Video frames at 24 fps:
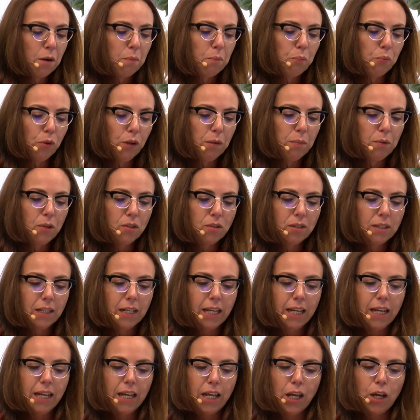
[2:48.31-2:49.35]

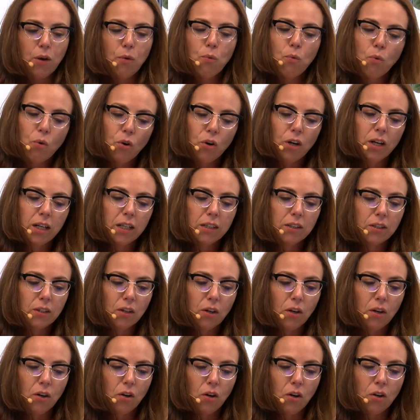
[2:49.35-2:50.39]
Previously, he worked
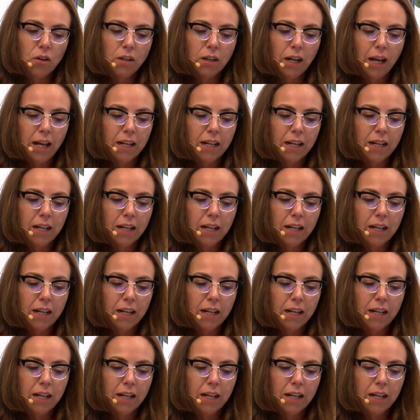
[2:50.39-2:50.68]
on